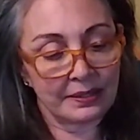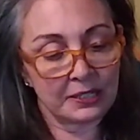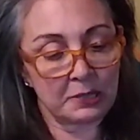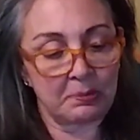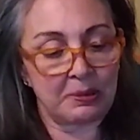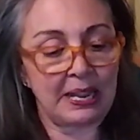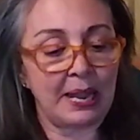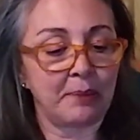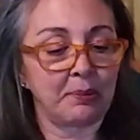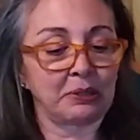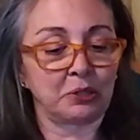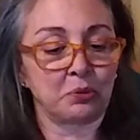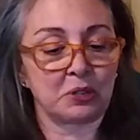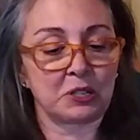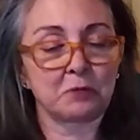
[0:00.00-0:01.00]
to be able
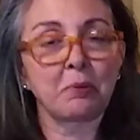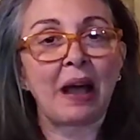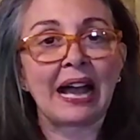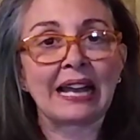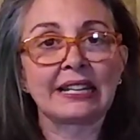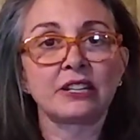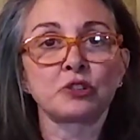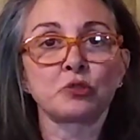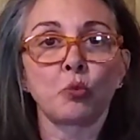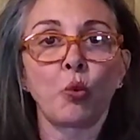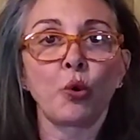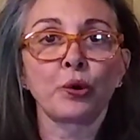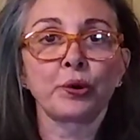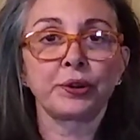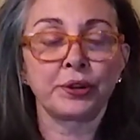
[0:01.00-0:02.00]
to respond as
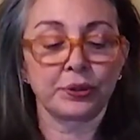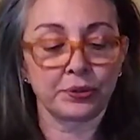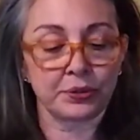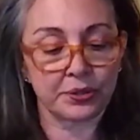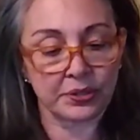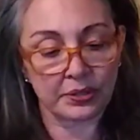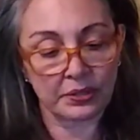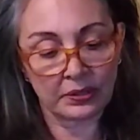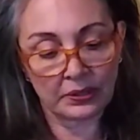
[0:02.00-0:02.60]
warriors